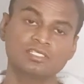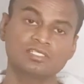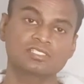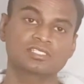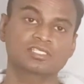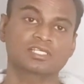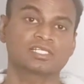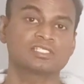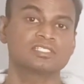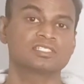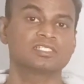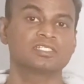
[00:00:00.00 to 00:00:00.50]
is
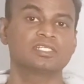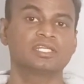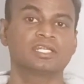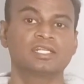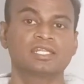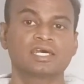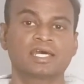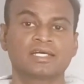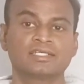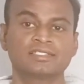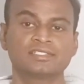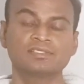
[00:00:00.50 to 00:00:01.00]

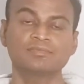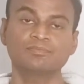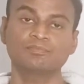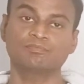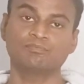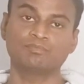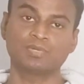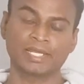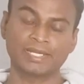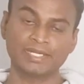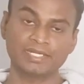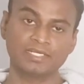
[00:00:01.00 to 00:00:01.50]
considered as a
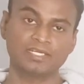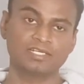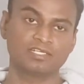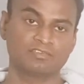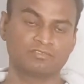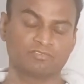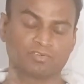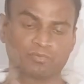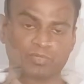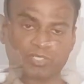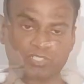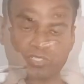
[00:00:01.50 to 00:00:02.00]
blinded
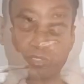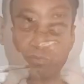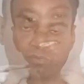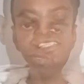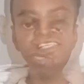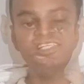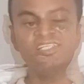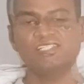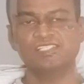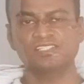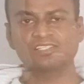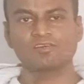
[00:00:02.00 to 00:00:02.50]
information. These
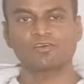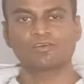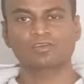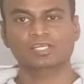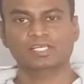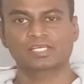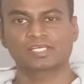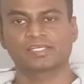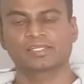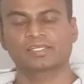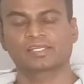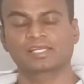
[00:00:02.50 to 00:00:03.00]
kits
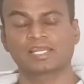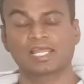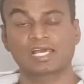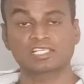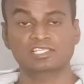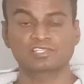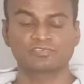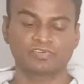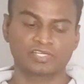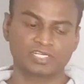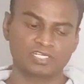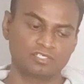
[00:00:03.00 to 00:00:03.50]
are
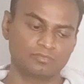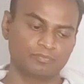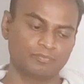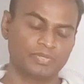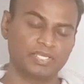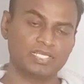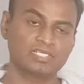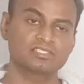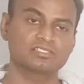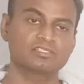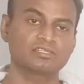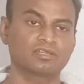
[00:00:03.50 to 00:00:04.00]
classified
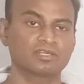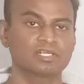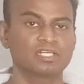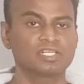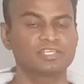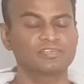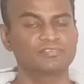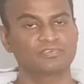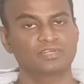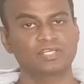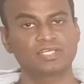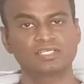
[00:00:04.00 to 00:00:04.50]
based on
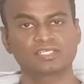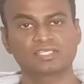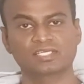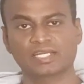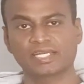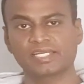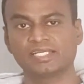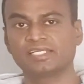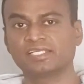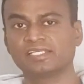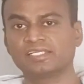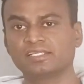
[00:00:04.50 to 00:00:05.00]
different
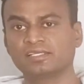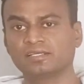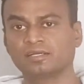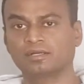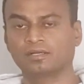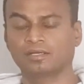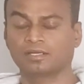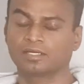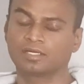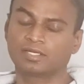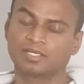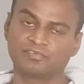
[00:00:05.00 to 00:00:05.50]
criteria
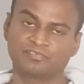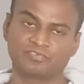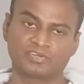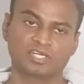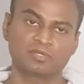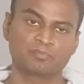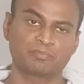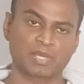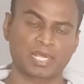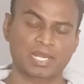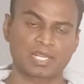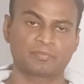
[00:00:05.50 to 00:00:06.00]
or
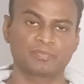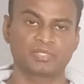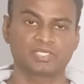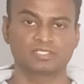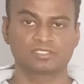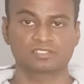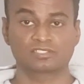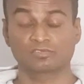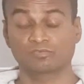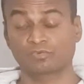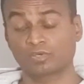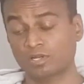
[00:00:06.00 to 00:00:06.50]
different
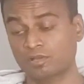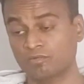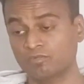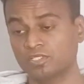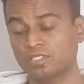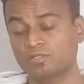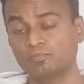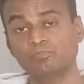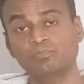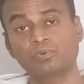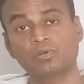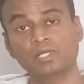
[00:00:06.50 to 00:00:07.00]
parameters. One of the
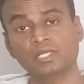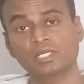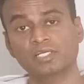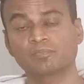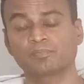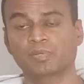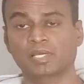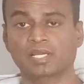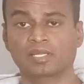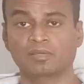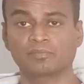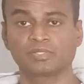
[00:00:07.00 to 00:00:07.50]
important
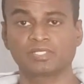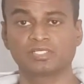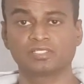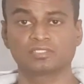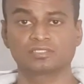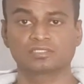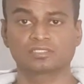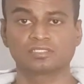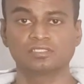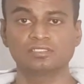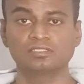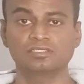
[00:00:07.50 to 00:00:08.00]

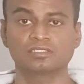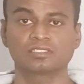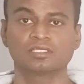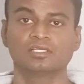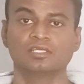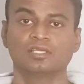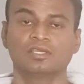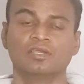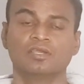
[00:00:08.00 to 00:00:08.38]
parameters is